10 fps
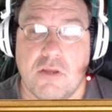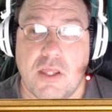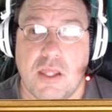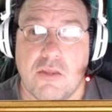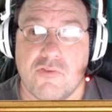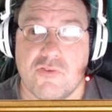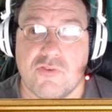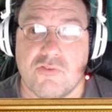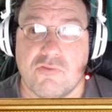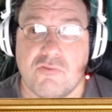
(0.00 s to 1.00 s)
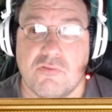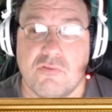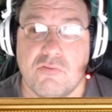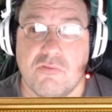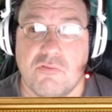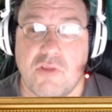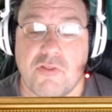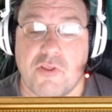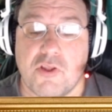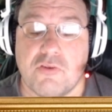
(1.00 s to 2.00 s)
is
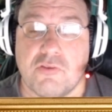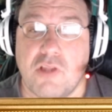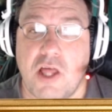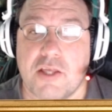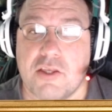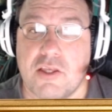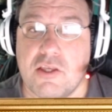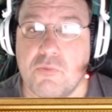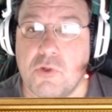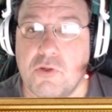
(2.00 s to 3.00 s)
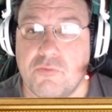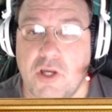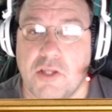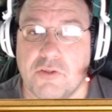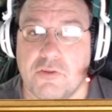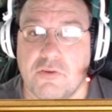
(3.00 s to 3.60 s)
nothing like he would have done.